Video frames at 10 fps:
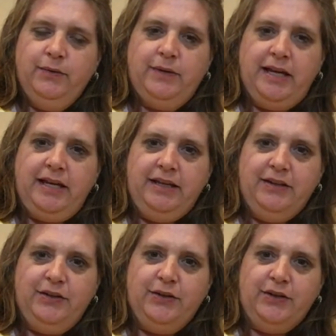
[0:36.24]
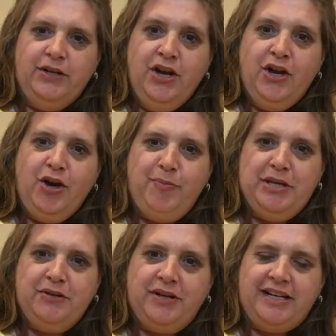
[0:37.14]
Okay, good. Open
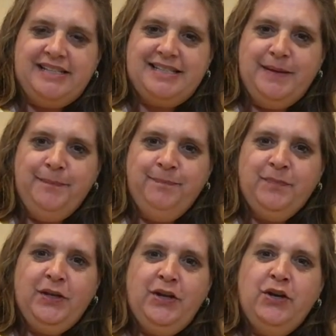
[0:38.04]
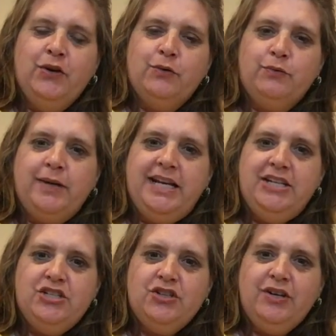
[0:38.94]
your eyes.
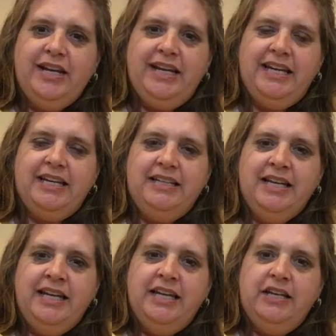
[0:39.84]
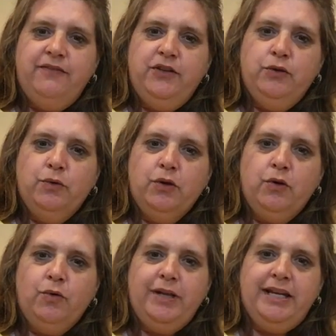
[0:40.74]
Raise your hand if you were
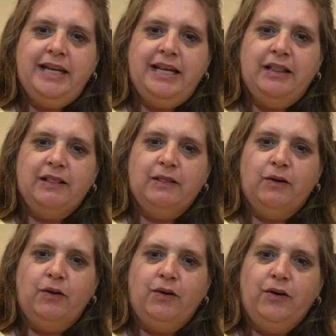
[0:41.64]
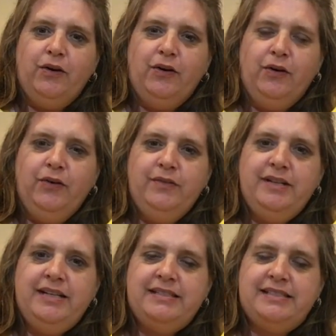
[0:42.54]
holding a
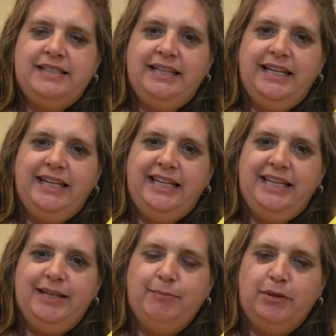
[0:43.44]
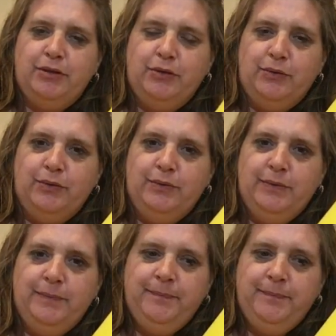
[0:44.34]
long, skinny balloon.